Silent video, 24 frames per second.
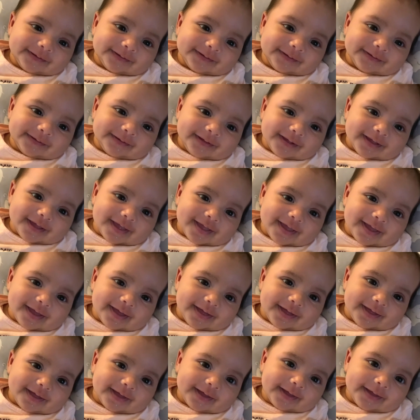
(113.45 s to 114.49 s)

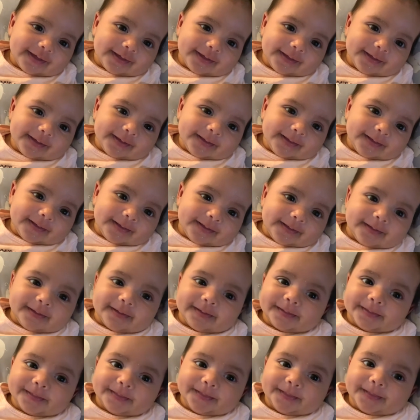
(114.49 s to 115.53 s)

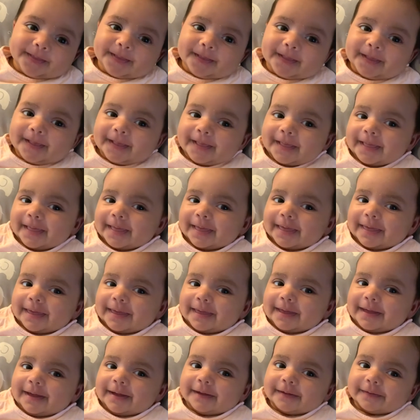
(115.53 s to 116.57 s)

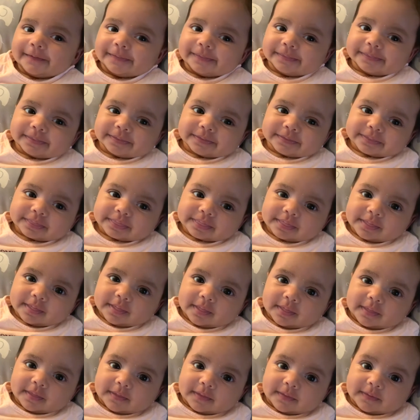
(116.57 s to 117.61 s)

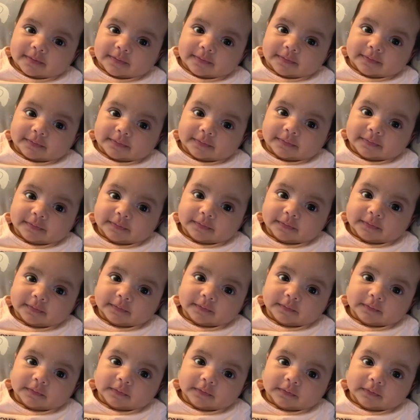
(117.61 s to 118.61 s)
[no speech]